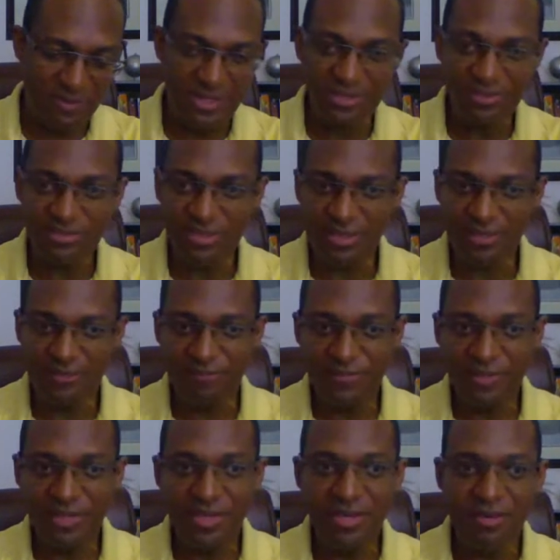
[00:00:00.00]
they say.
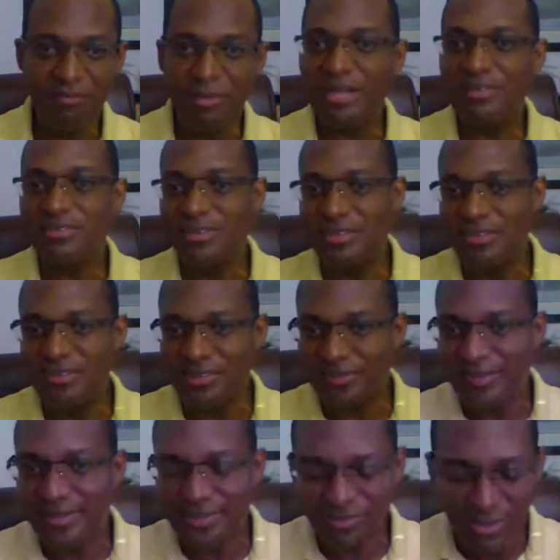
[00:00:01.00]
But let's
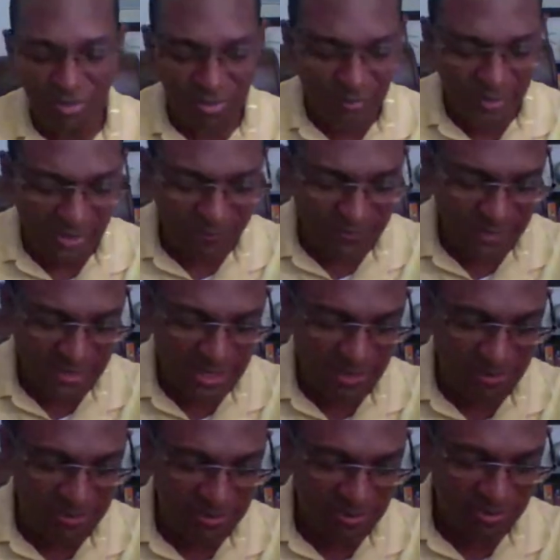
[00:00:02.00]
continue while we wait for the
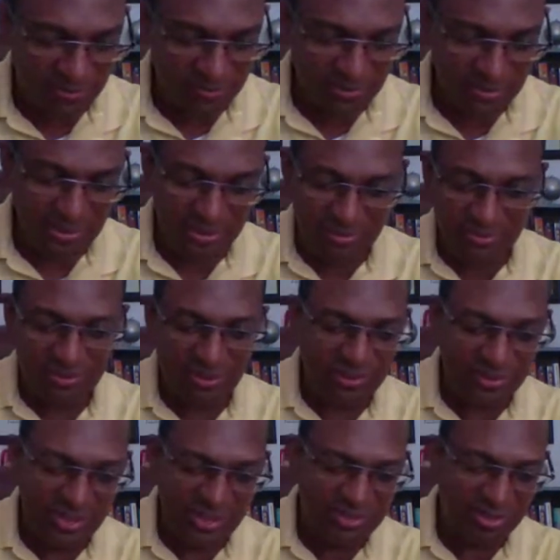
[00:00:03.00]
answer.
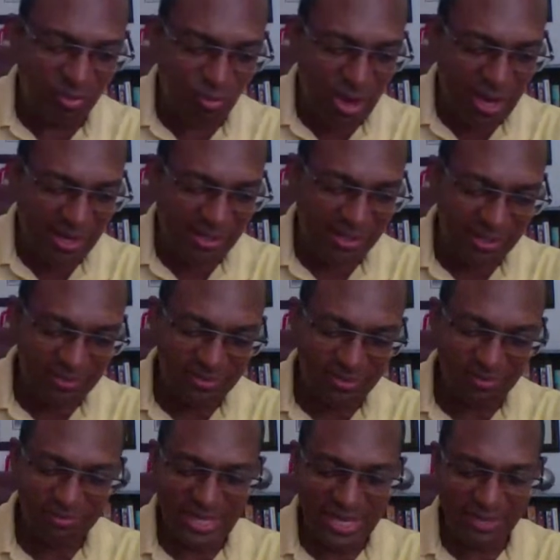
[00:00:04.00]
It takes a while.
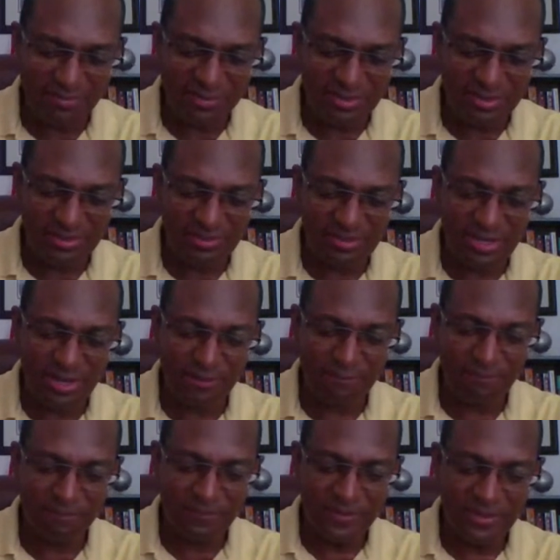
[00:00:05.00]
Sometimes these
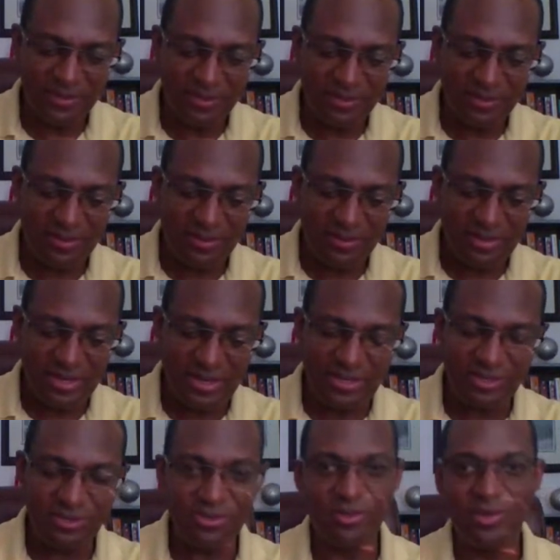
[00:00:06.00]

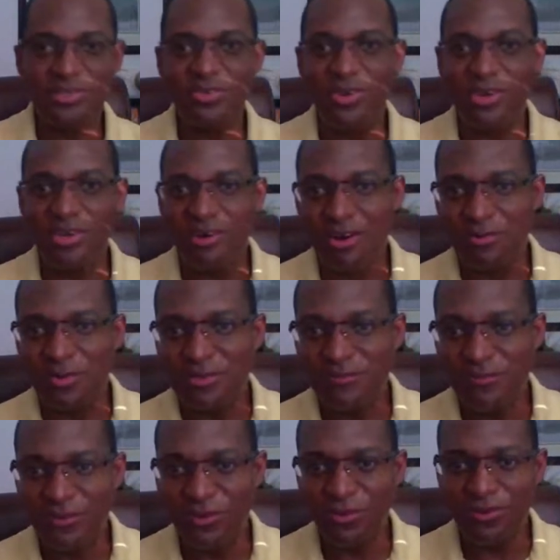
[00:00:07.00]
I don't know what's going on with
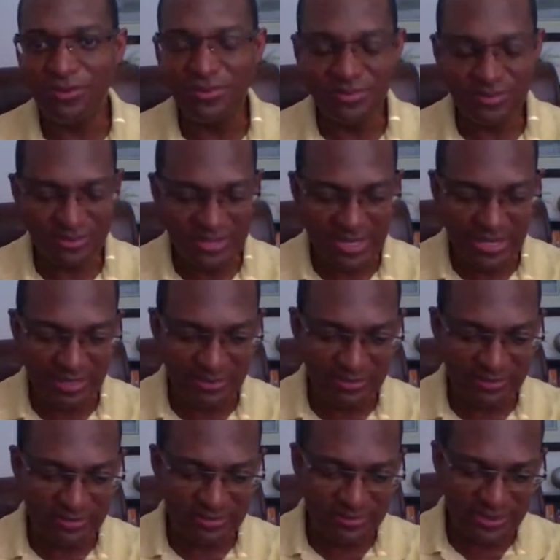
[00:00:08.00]
Flow
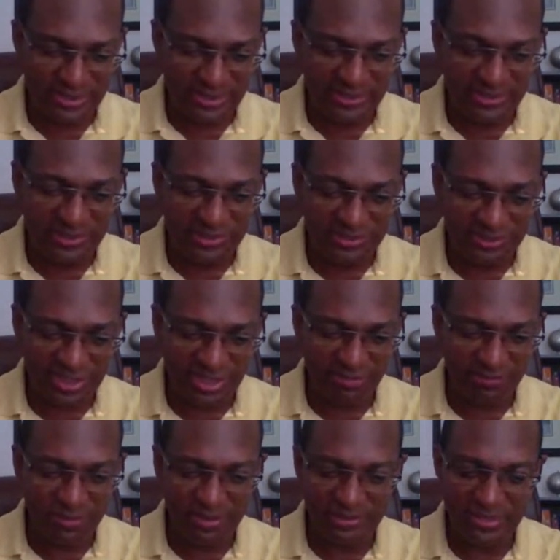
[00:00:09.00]
and
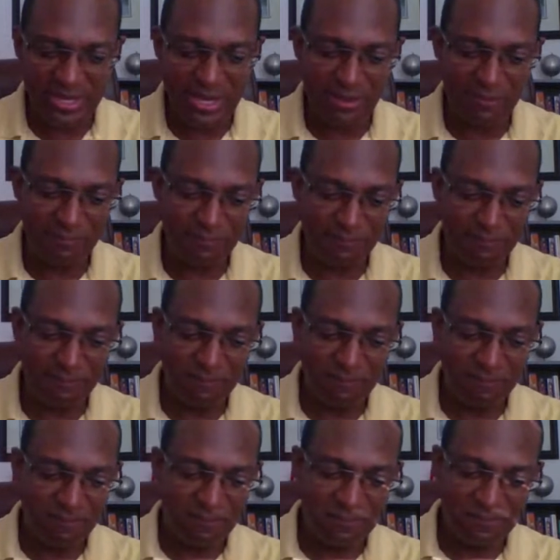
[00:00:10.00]
Digicel, but
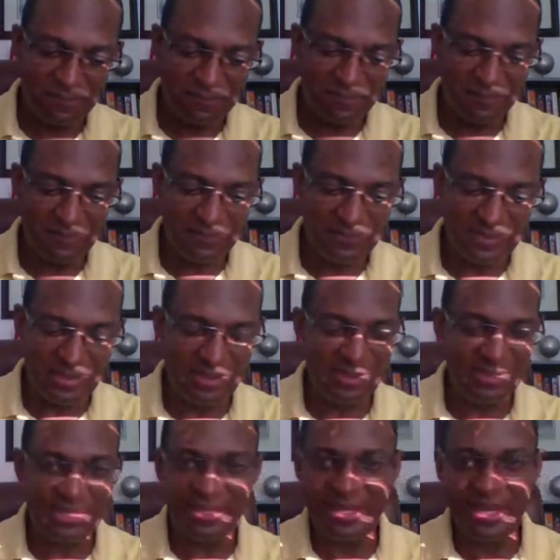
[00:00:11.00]

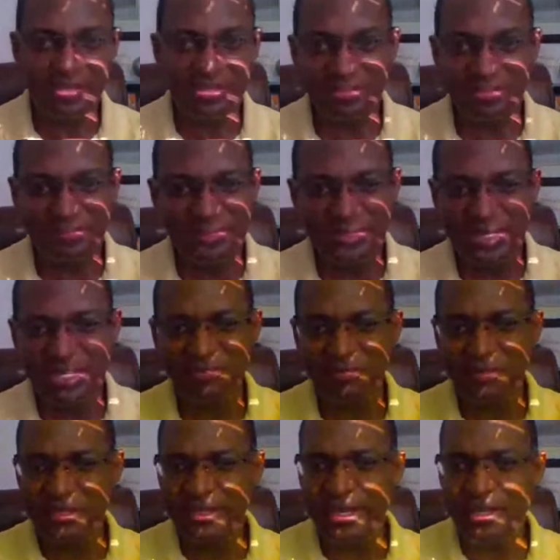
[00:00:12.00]
the connectivity has
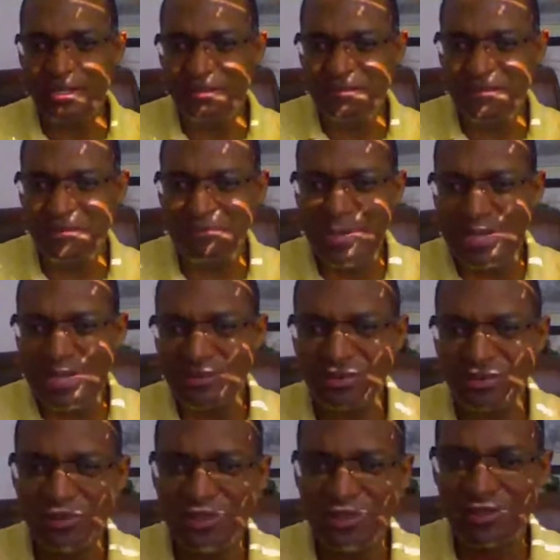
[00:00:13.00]
been getting from bad
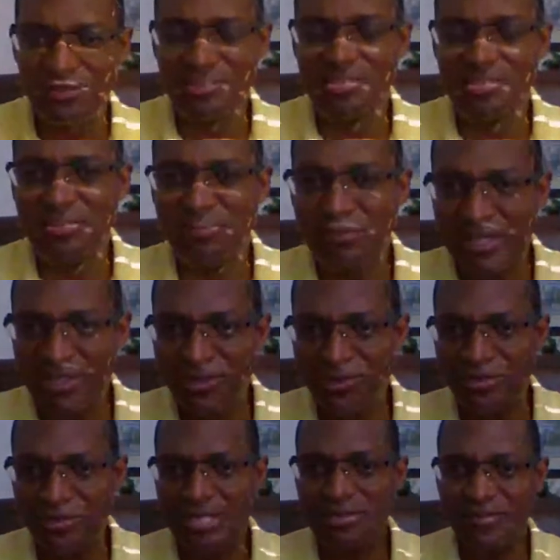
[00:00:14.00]
to worse. Is it me
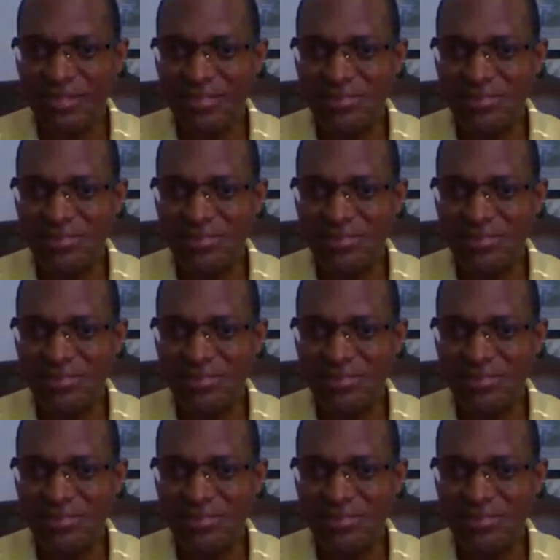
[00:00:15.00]
alone that's